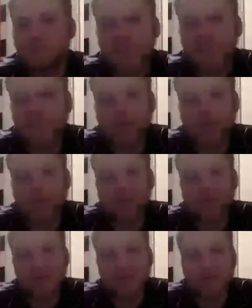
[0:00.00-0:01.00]
It's not
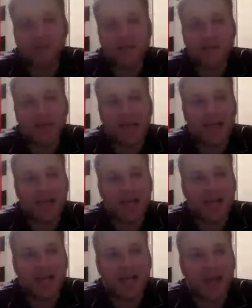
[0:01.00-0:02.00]
listening to me, it's
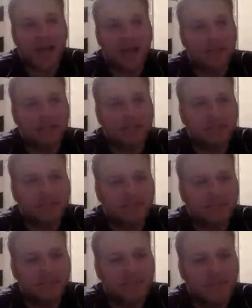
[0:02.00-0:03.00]
lagging again.
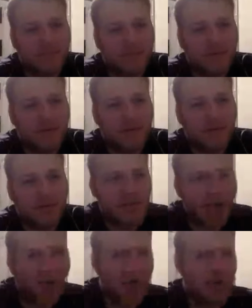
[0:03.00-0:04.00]

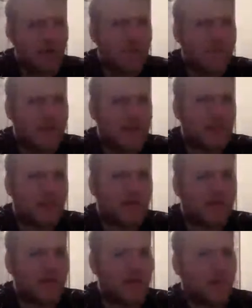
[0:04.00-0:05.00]
Darn you,
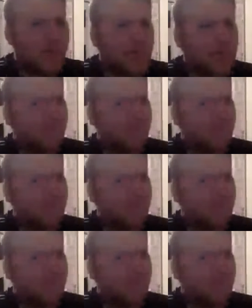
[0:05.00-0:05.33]
Facebook phone.